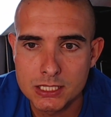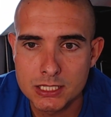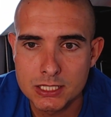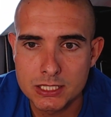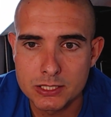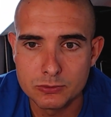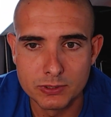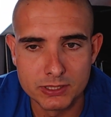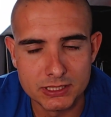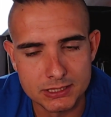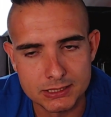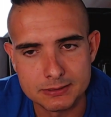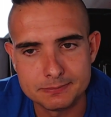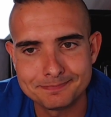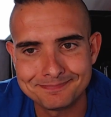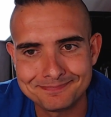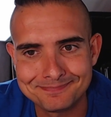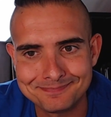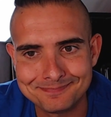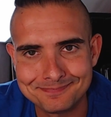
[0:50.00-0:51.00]
Well,
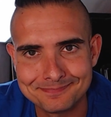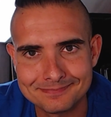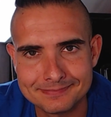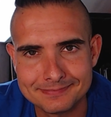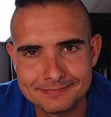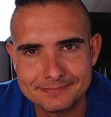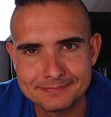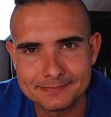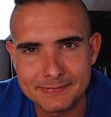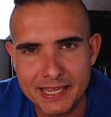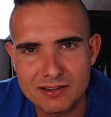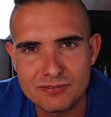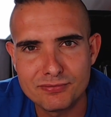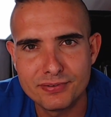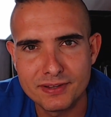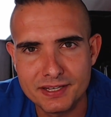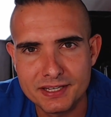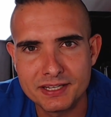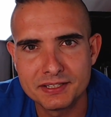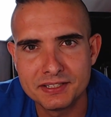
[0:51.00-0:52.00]

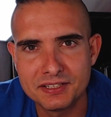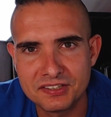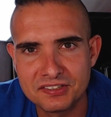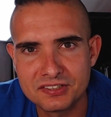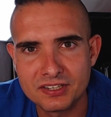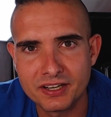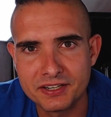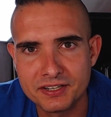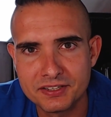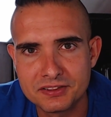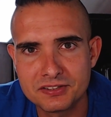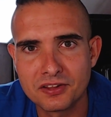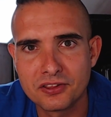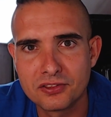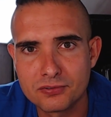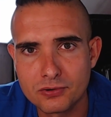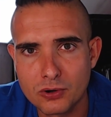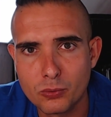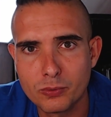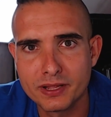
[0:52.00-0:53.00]
NVIDIA decided to
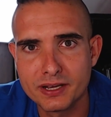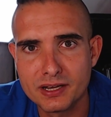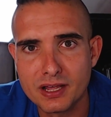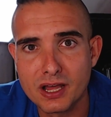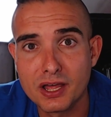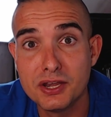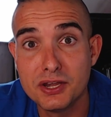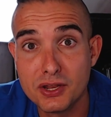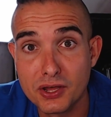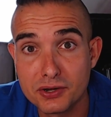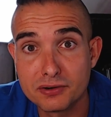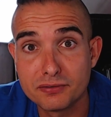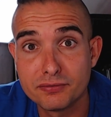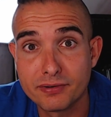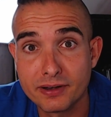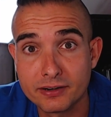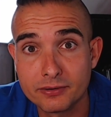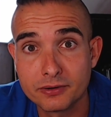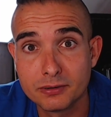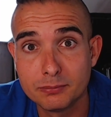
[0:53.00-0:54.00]
throw in another
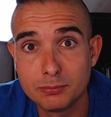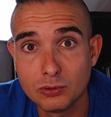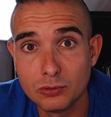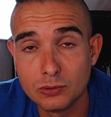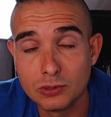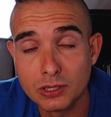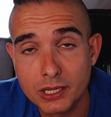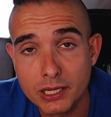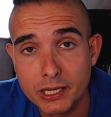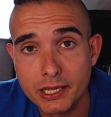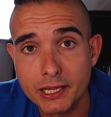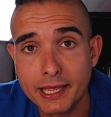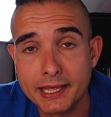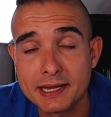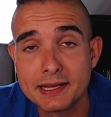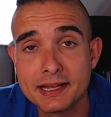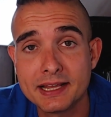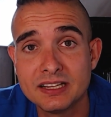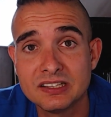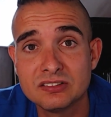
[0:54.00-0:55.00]
variable, and it
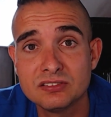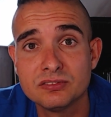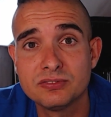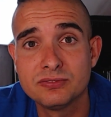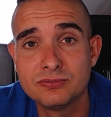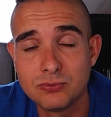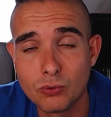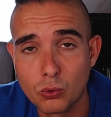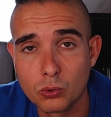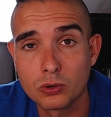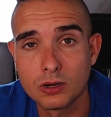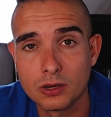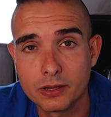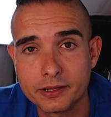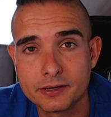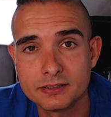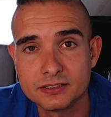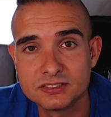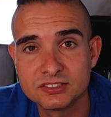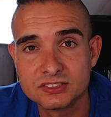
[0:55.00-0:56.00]
has four
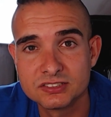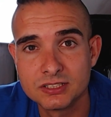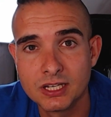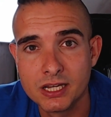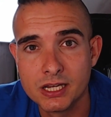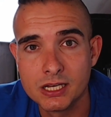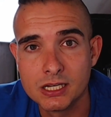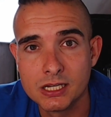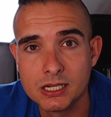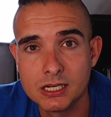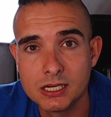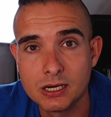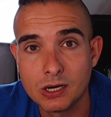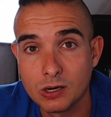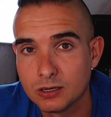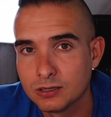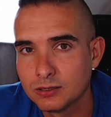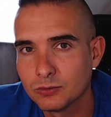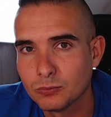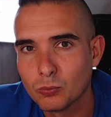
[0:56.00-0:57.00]
letters.
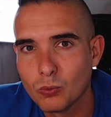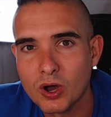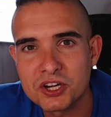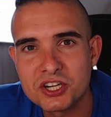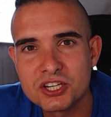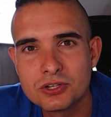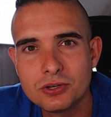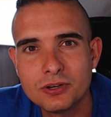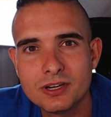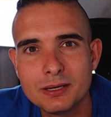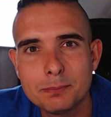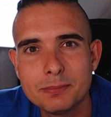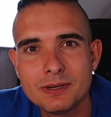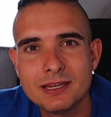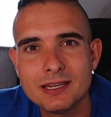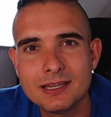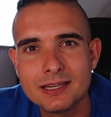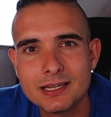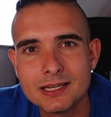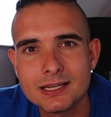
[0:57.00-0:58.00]
What could it
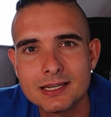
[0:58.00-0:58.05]
be?